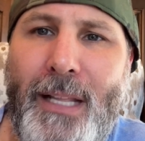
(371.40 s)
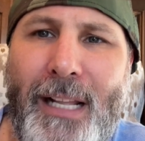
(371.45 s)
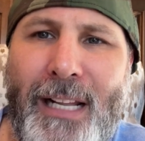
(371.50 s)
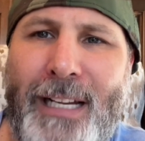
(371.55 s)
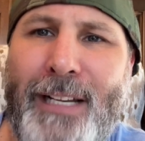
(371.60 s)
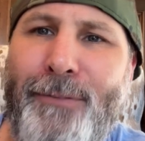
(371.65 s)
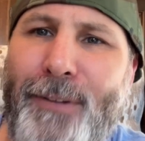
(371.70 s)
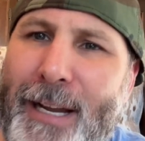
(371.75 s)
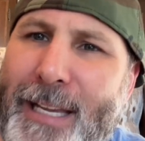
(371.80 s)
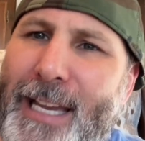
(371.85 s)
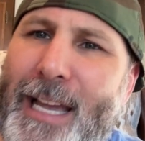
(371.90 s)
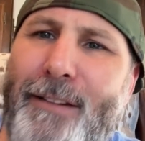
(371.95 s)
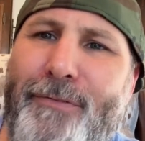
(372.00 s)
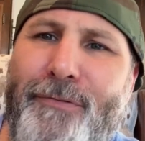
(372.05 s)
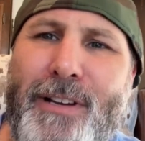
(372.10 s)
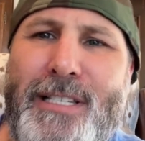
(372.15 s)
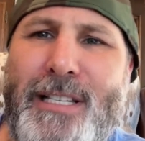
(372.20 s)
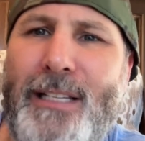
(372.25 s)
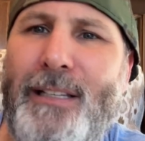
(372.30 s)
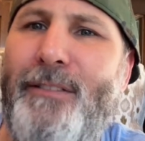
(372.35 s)
If I can't
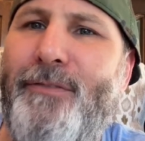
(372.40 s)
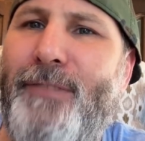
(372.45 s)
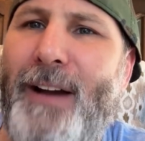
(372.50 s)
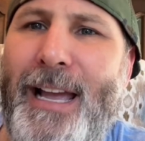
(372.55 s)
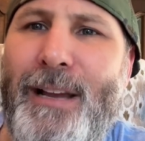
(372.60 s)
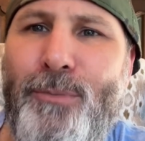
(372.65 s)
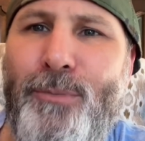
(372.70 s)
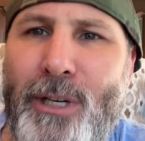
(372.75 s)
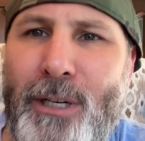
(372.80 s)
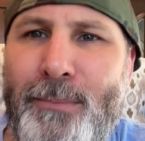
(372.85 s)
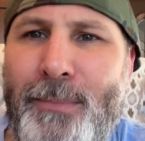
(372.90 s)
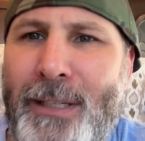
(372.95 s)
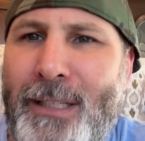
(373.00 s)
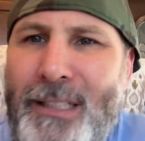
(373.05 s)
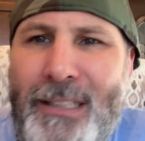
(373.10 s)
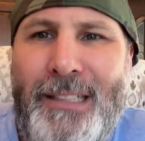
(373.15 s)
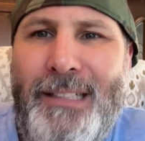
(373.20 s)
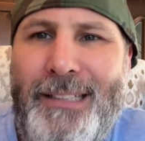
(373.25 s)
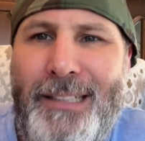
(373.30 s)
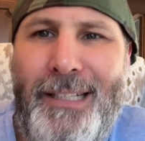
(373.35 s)
physically fight with him,
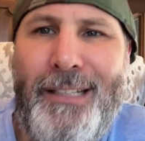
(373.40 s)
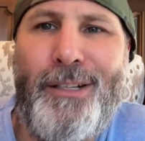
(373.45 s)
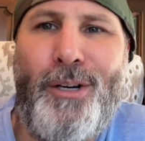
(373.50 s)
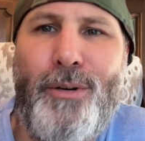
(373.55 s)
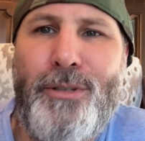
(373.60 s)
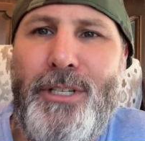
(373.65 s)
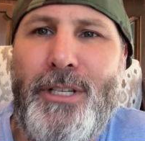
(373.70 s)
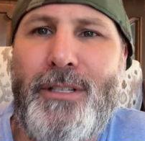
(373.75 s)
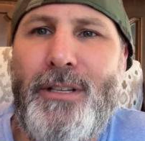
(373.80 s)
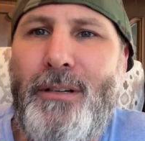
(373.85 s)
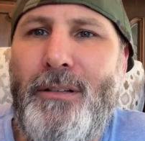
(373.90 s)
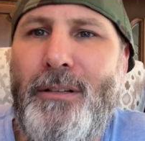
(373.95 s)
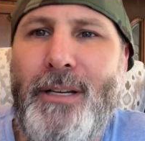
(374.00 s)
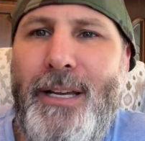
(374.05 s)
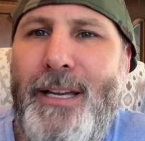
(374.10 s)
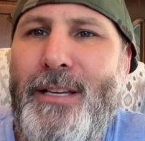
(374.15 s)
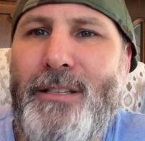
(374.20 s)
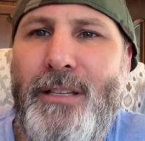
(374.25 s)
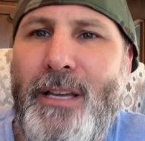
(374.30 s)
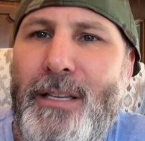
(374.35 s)
it's just
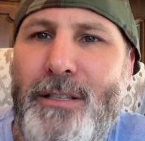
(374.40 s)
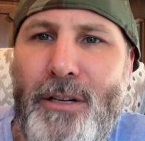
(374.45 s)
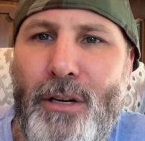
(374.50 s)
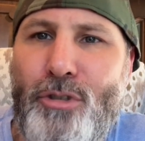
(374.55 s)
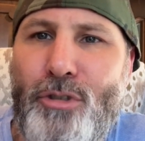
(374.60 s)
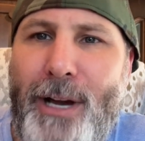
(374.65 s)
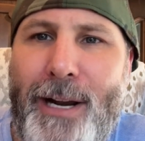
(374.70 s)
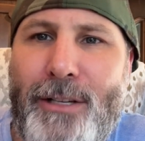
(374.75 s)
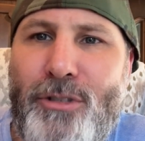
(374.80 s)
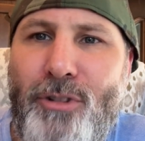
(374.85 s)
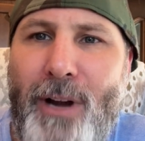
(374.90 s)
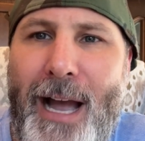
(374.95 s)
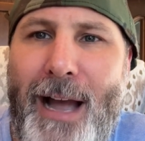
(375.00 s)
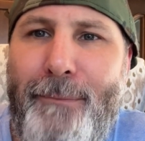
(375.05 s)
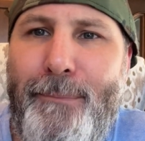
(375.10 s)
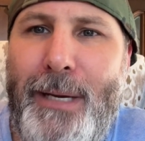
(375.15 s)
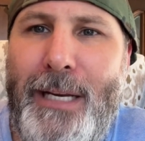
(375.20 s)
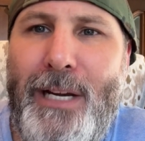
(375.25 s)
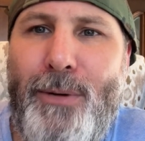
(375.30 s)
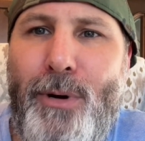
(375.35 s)
he's going to try to
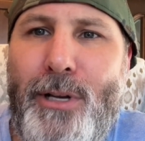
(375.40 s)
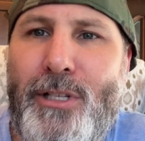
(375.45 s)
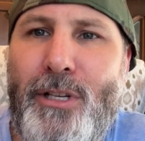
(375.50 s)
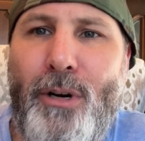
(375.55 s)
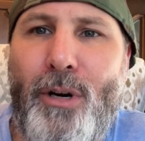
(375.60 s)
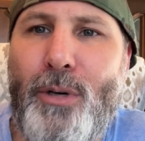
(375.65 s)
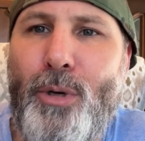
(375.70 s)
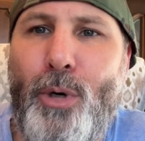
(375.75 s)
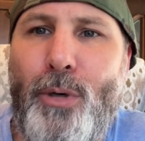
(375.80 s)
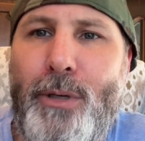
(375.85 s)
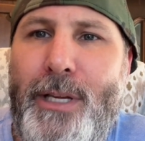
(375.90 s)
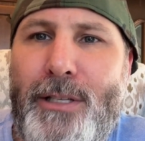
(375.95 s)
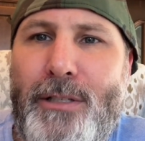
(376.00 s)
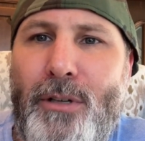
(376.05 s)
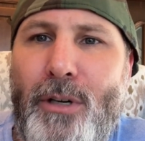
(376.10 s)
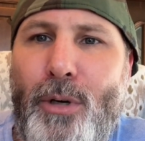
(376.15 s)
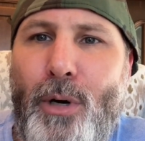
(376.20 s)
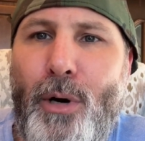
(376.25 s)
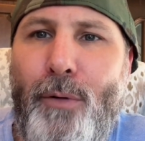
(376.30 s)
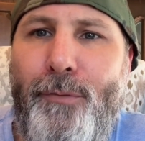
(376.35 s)
drive me anyway. He's going to
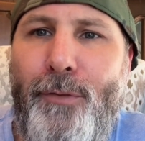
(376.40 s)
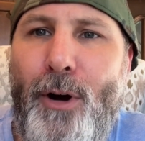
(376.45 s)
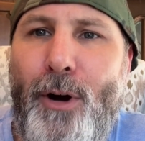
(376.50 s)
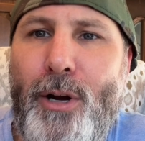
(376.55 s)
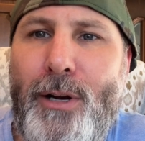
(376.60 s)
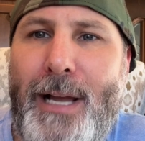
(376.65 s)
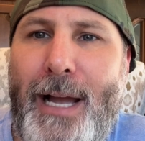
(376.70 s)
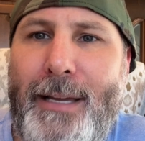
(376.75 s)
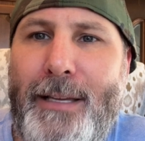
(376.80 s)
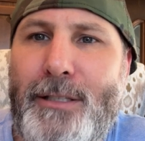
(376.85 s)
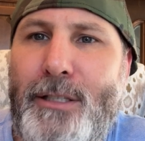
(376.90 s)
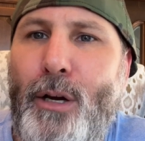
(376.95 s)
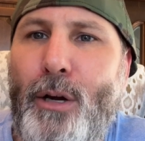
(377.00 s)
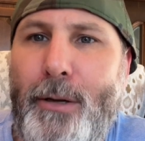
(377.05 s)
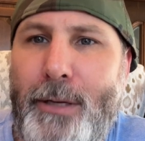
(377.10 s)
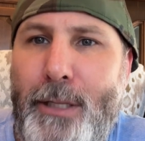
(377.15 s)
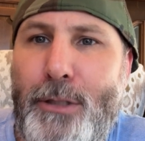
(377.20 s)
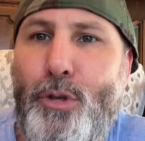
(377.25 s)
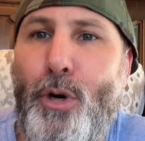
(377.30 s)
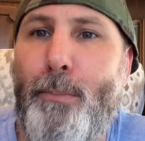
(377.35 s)
go far. It's going
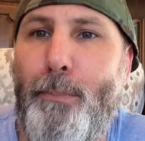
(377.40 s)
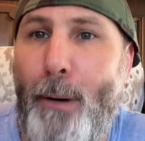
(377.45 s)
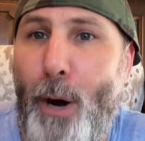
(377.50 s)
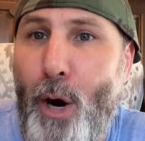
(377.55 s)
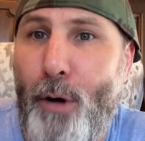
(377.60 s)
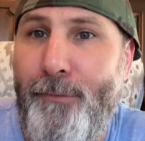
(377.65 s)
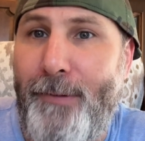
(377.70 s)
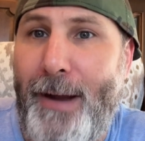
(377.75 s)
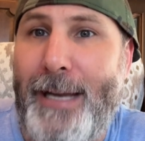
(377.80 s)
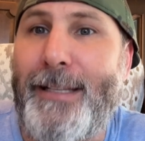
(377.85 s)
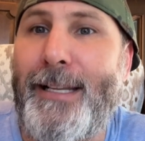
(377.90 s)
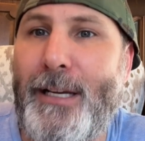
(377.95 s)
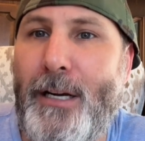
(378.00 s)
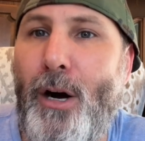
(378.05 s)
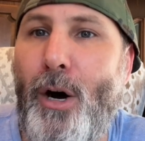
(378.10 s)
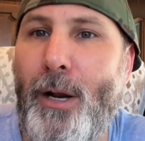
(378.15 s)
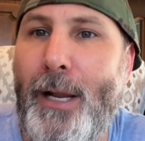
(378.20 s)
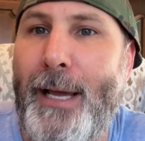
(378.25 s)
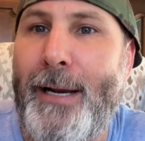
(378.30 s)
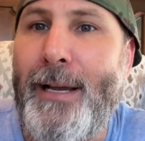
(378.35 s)
to get into a bar fight. They
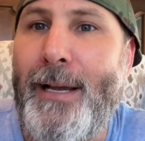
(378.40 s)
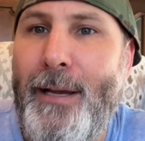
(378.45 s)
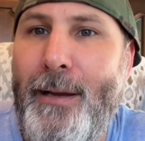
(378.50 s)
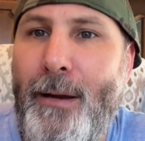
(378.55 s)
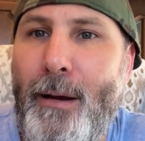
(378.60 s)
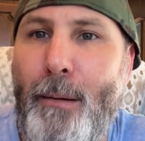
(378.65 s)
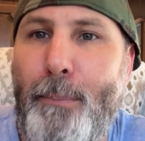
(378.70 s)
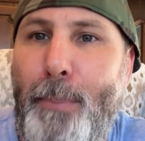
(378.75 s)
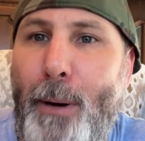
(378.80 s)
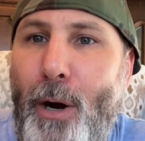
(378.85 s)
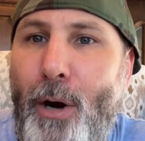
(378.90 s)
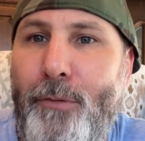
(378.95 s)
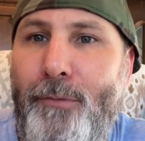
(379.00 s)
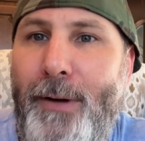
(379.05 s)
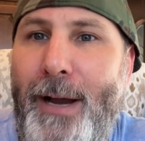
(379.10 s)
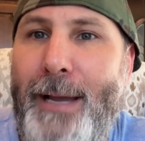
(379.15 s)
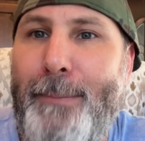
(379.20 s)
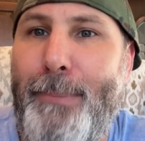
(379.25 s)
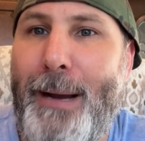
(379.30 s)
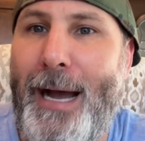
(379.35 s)
call it a bar
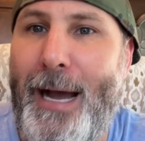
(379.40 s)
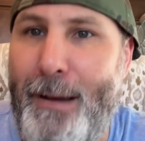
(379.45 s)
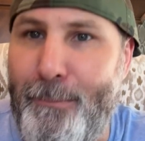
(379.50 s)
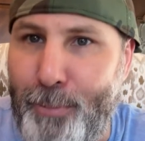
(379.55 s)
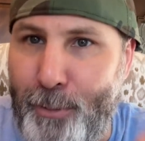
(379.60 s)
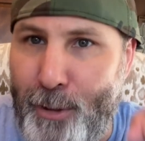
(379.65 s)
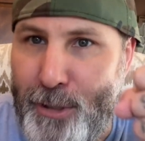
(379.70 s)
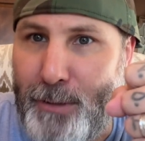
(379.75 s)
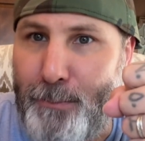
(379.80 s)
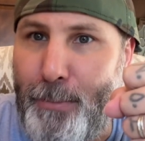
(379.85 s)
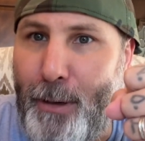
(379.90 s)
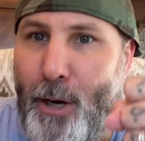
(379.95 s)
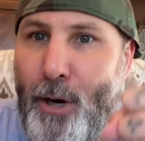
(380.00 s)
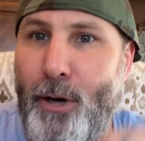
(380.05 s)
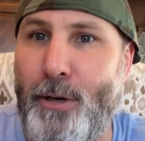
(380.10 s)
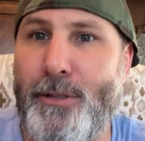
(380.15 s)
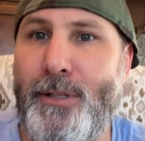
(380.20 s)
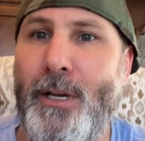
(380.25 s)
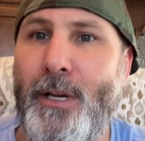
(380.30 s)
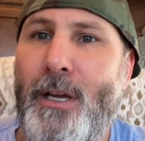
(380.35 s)
fight behind prison
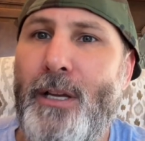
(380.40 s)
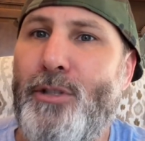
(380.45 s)
bars.